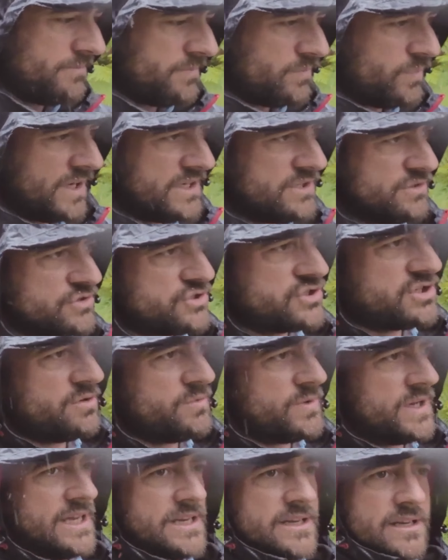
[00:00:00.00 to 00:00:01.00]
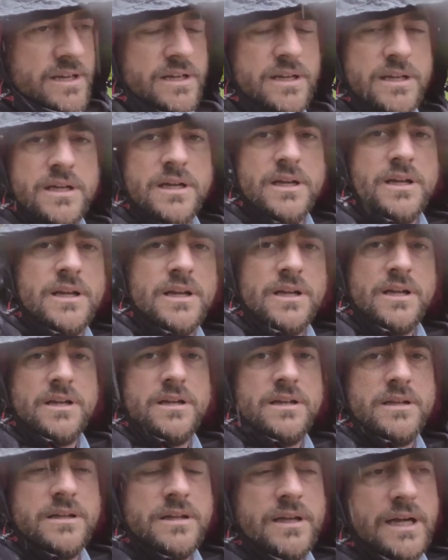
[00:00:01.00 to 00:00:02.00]
when you're shooting
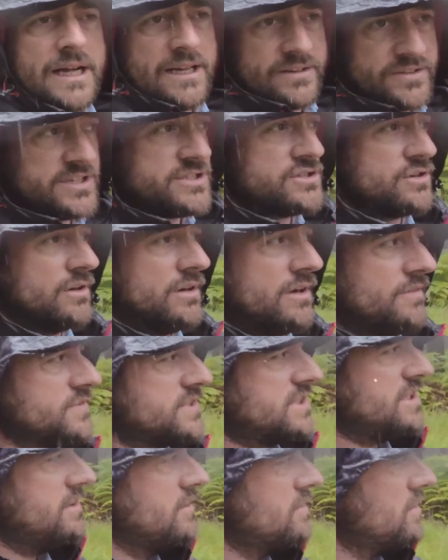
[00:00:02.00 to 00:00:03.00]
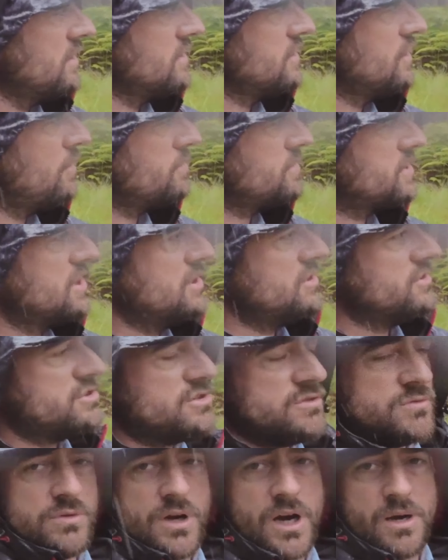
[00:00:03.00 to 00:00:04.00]
digital, obviously you've got the option
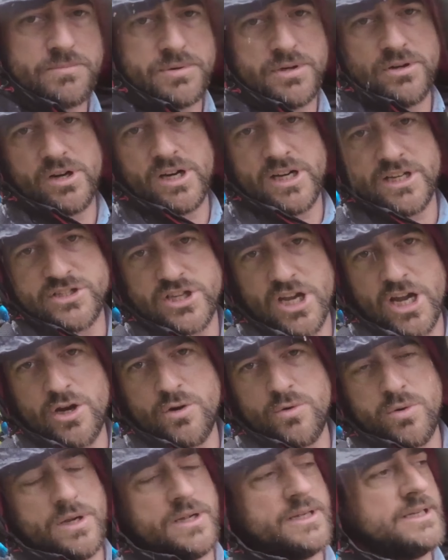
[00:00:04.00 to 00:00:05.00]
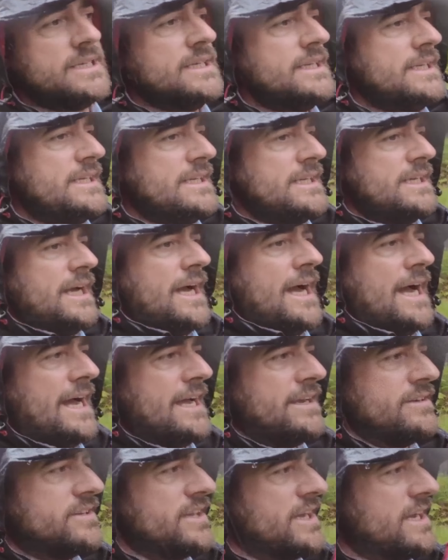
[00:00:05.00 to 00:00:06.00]
to up your ISO,
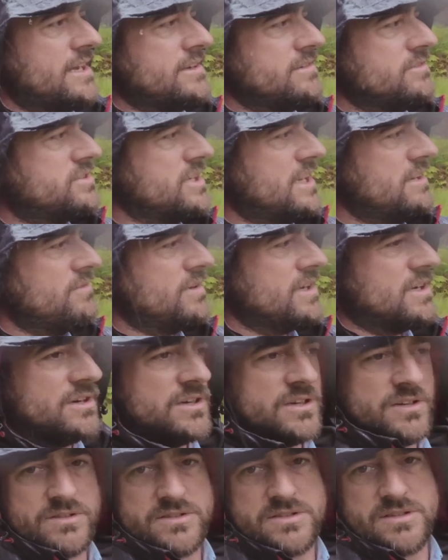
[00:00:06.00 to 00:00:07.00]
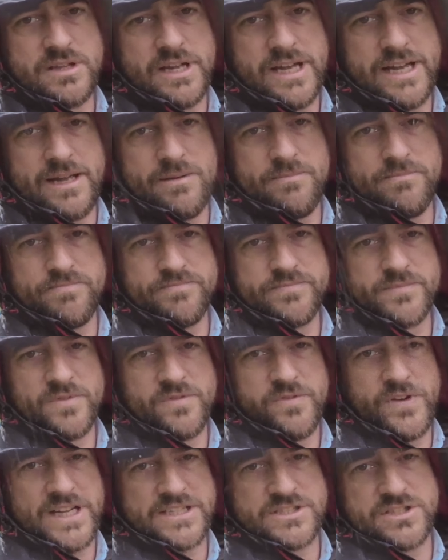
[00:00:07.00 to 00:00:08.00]
and you generally got
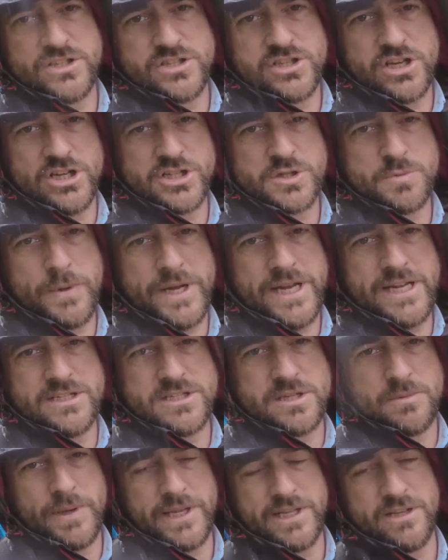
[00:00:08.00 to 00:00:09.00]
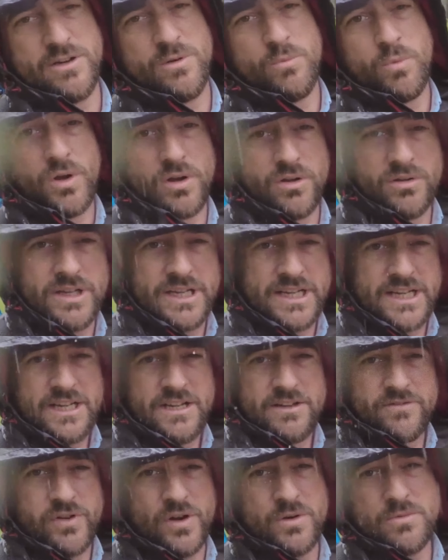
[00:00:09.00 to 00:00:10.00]
faster shutter speeds depending on what
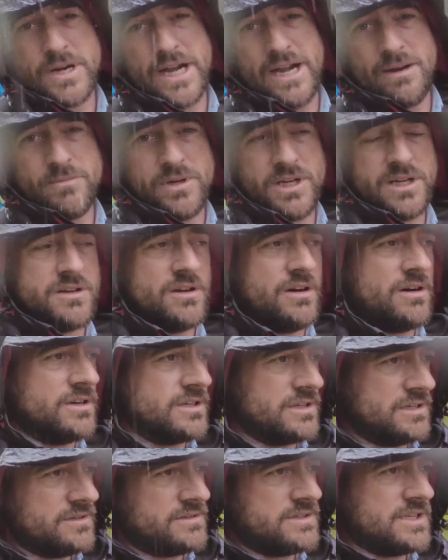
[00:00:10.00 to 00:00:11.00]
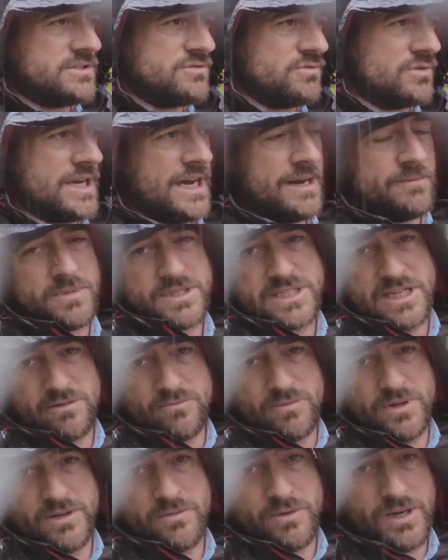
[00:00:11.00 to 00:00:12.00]
film camera you got. Your digital camera
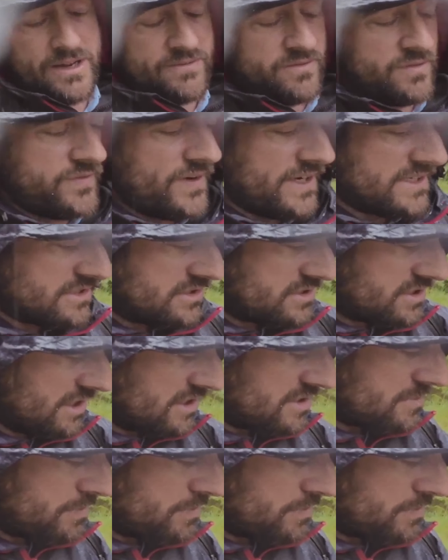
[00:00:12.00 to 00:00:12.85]
generally will have a faster shutter